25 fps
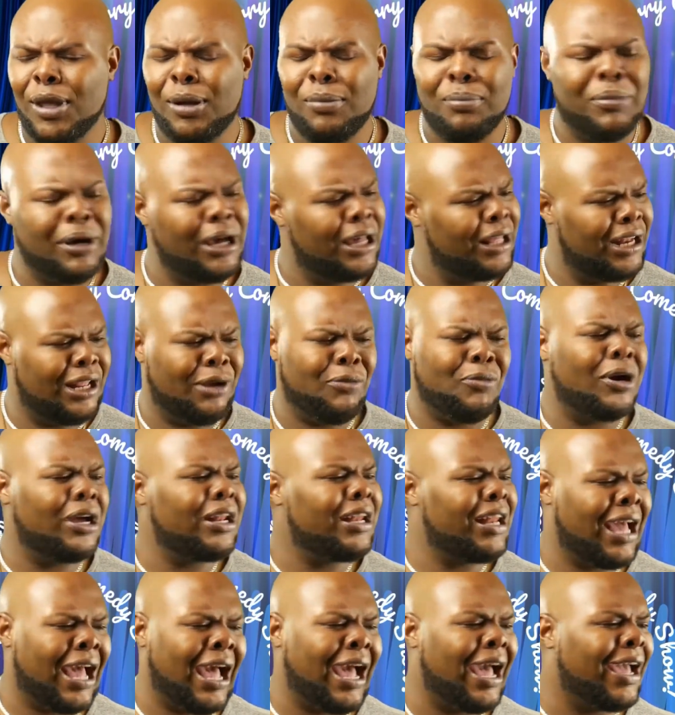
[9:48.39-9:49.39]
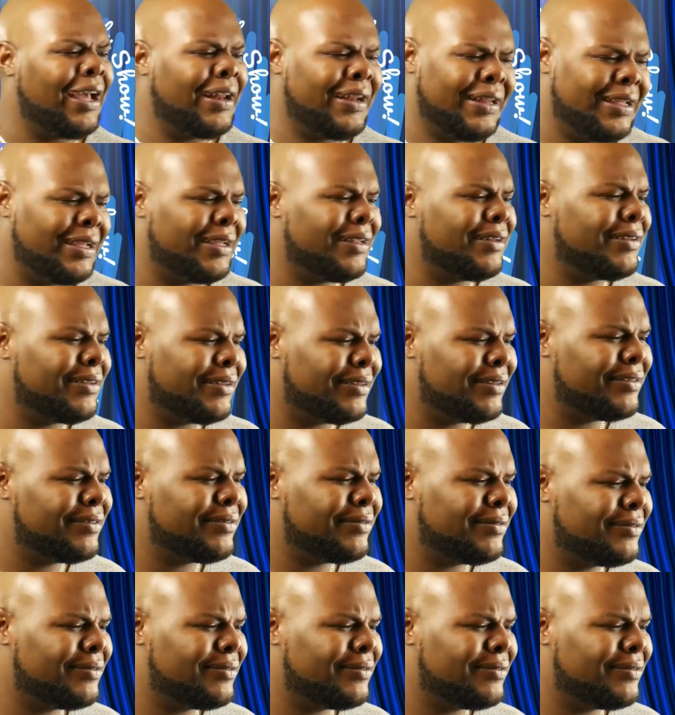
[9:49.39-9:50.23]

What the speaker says: But it wasn't how it ended.